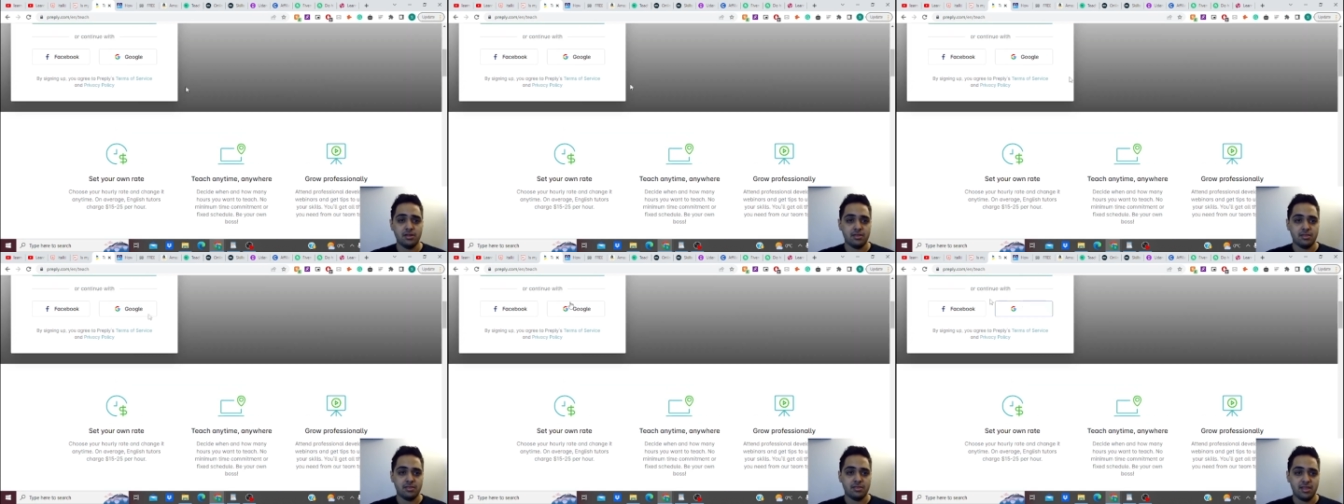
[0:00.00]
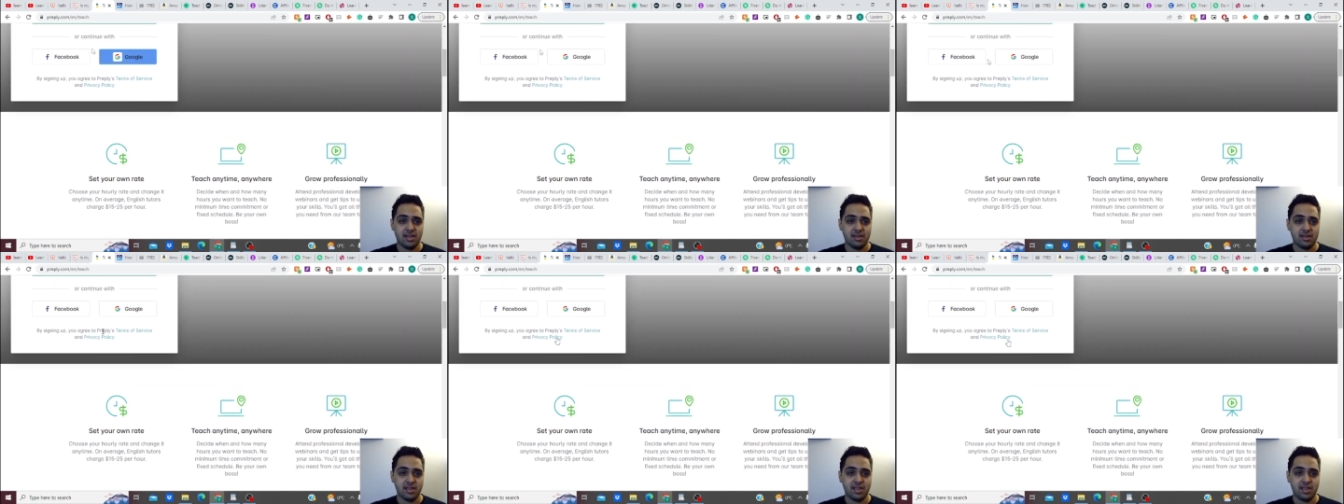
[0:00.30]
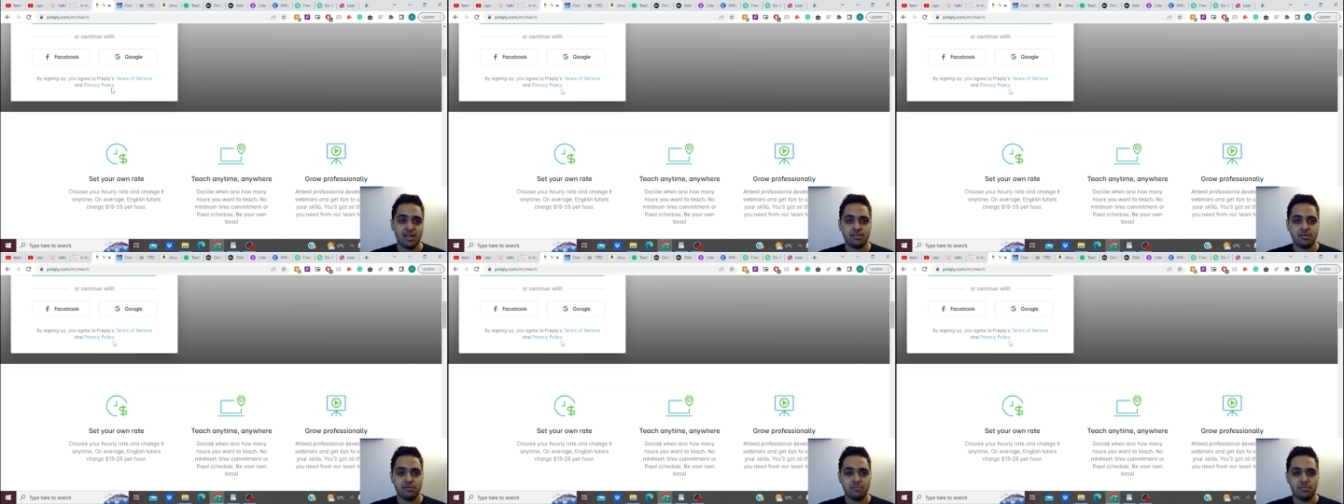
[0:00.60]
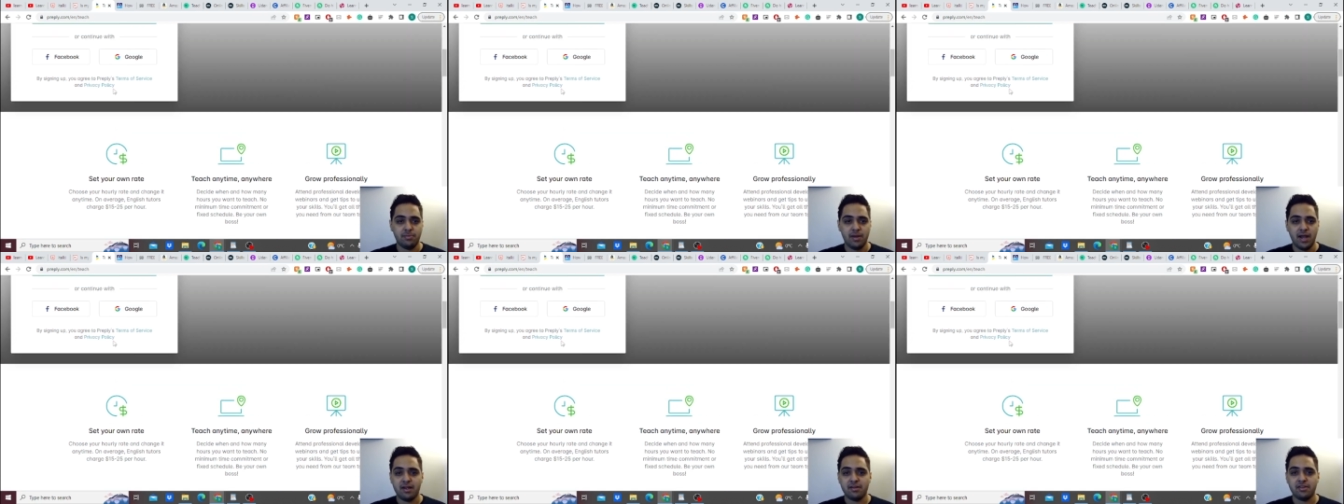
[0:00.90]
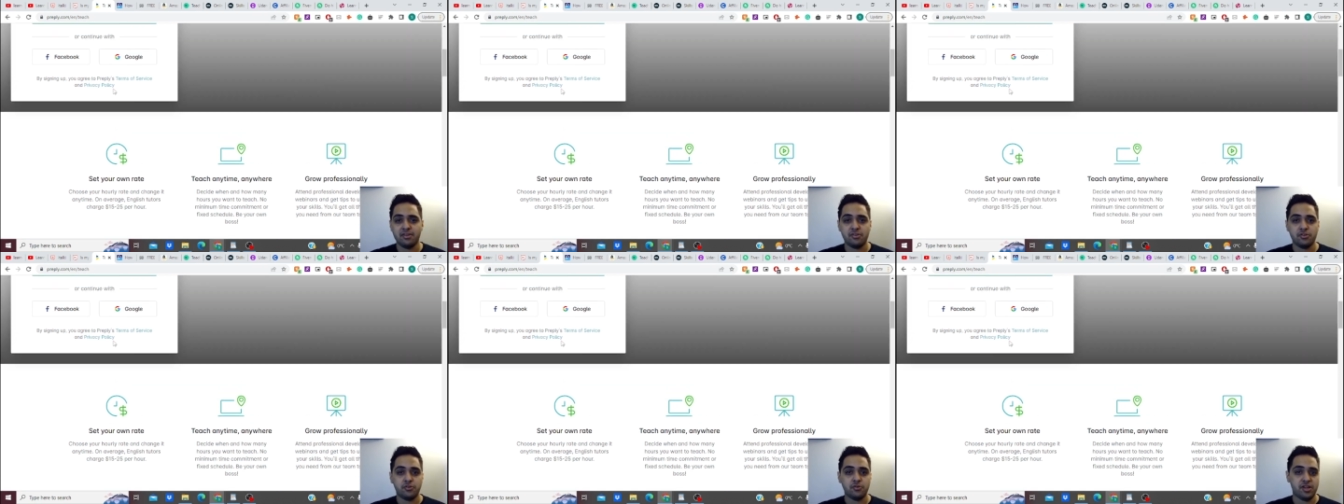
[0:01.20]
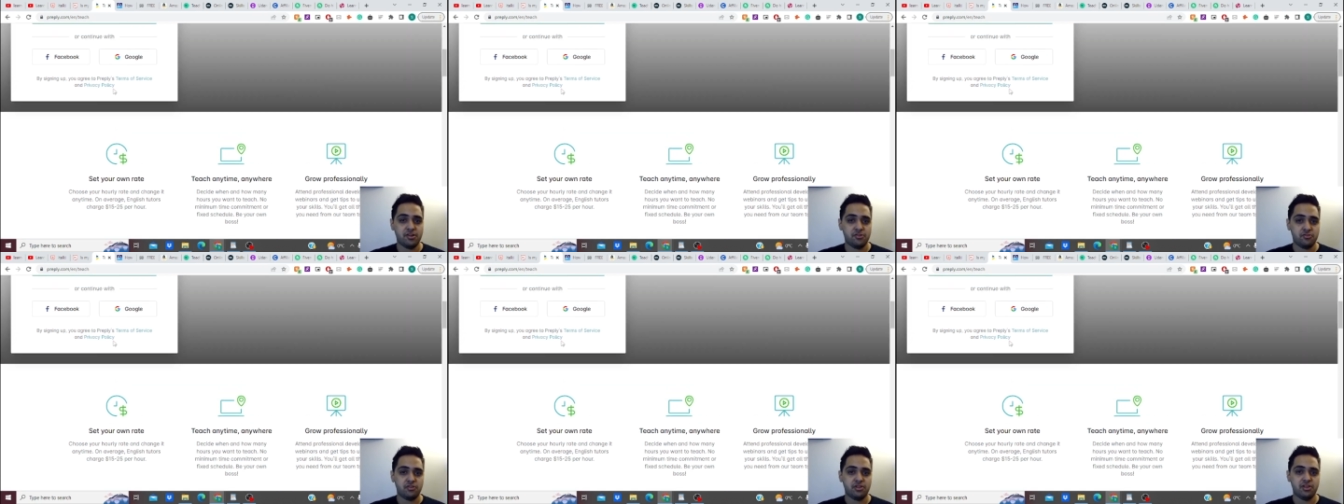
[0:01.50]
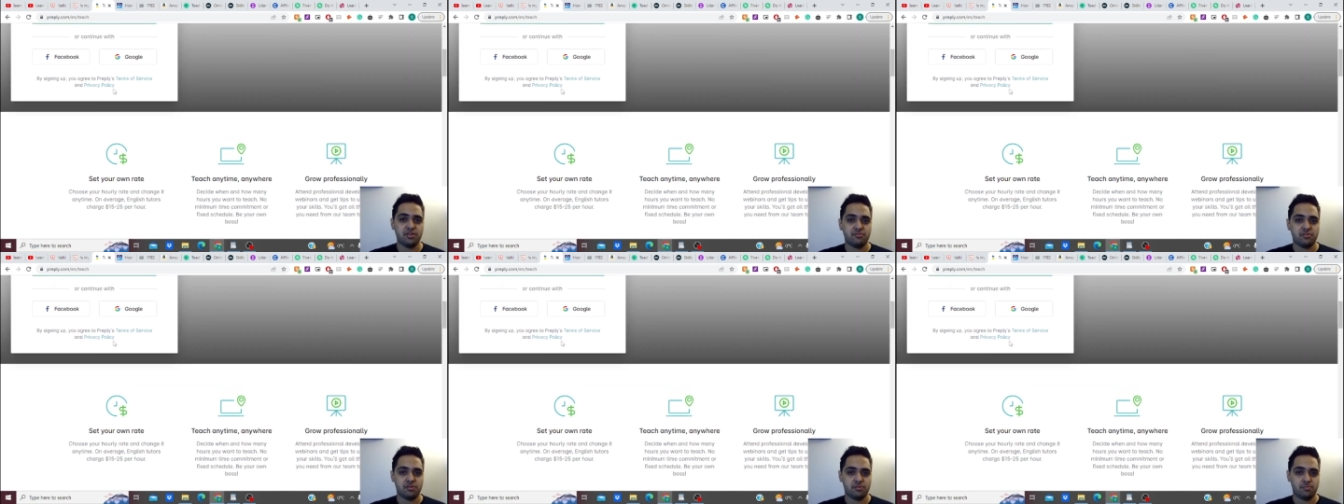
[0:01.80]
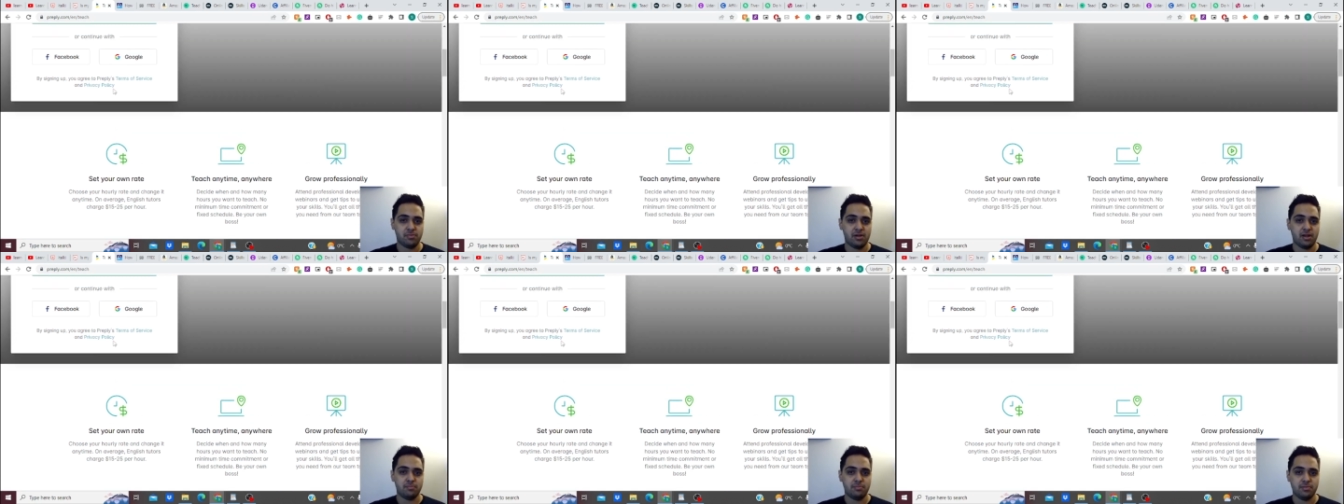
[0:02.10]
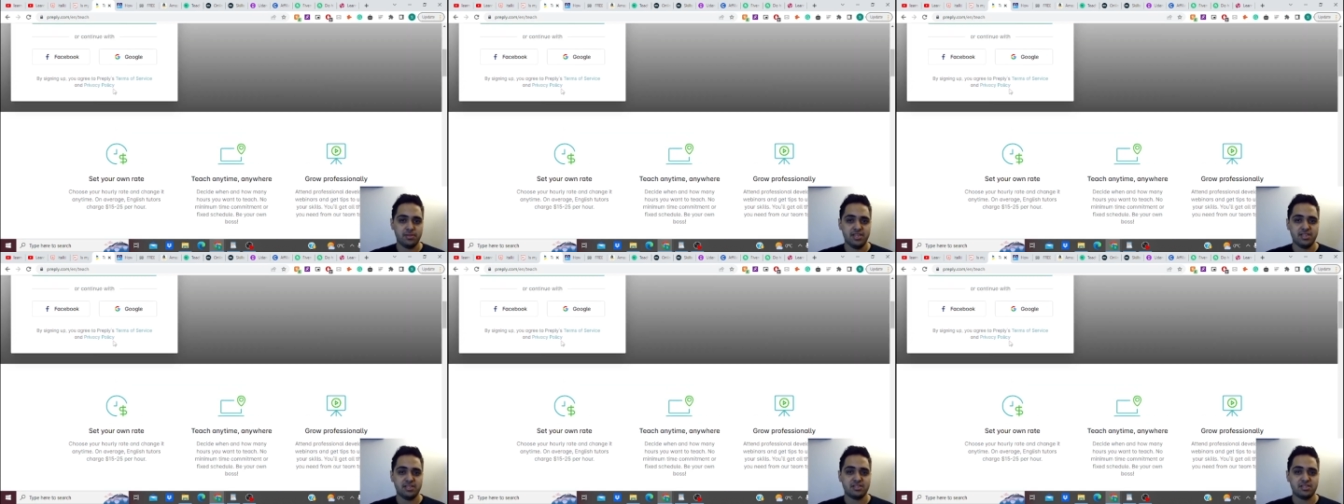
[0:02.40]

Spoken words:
then again, the barrier to entry for Preply